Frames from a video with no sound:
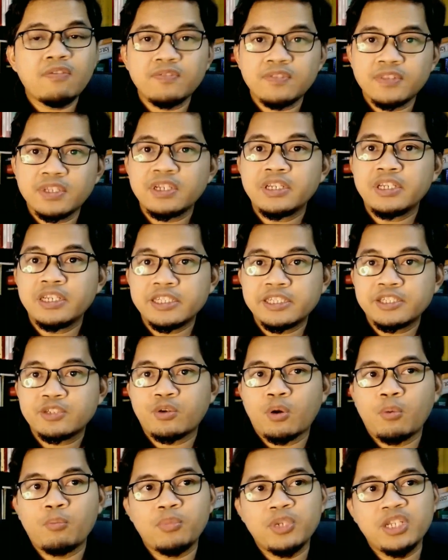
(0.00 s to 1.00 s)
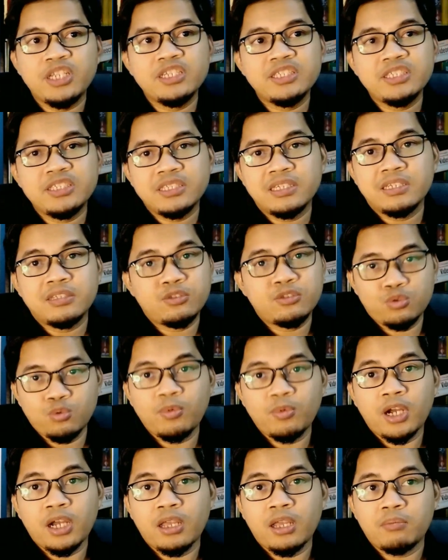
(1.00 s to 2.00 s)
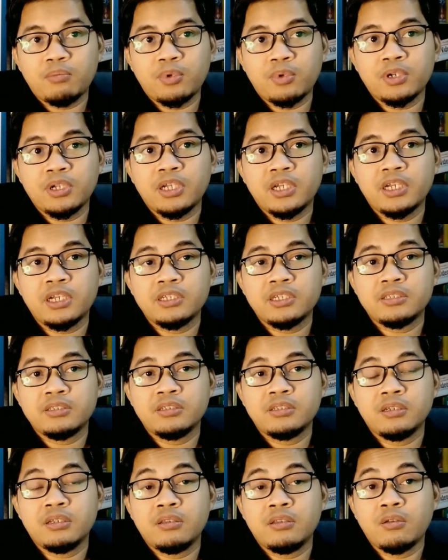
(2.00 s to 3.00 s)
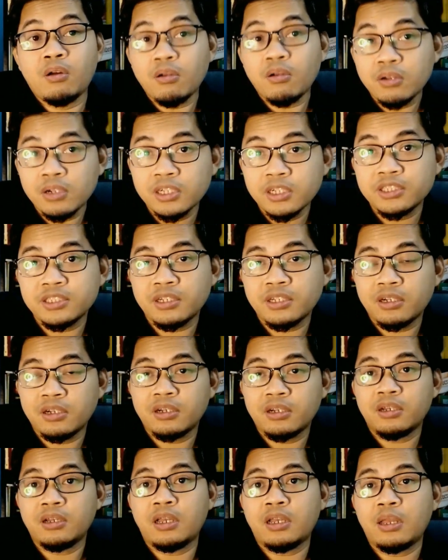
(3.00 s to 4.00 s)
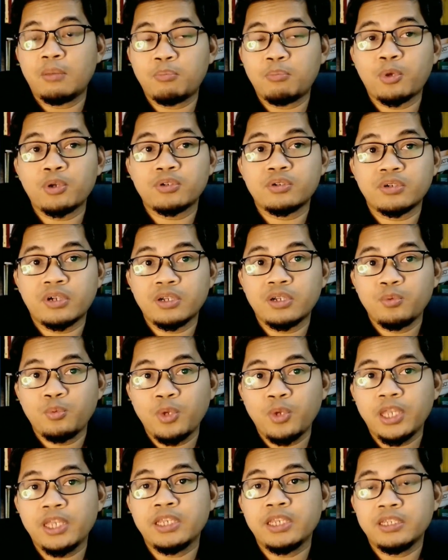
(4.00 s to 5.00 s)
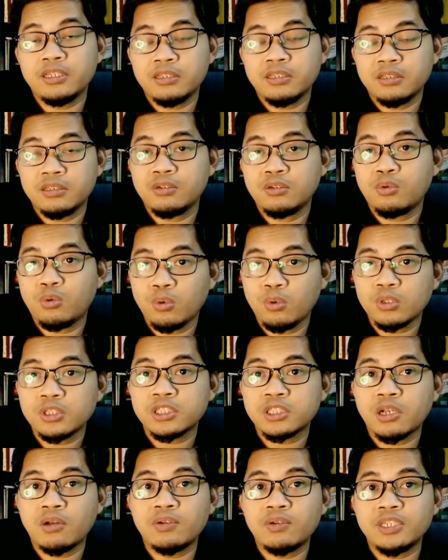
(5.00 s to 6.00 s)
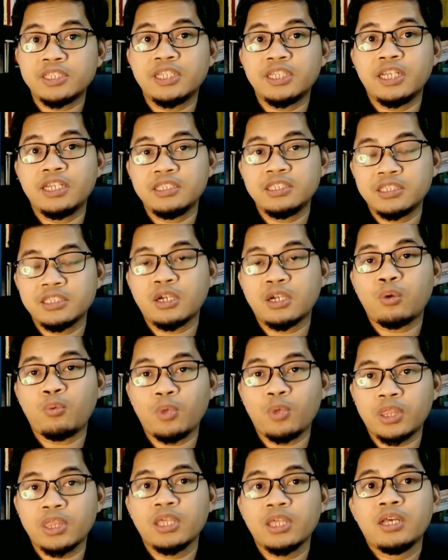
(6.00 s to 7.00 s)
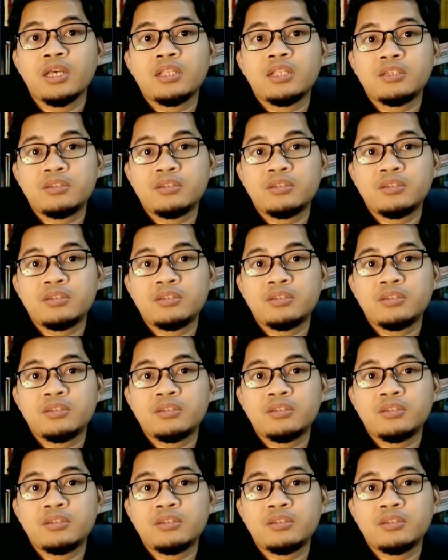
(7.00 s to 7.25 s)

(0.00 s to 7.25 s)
After its completion, Subang Airport has the longest airport runway in the whole Southeast Asia, with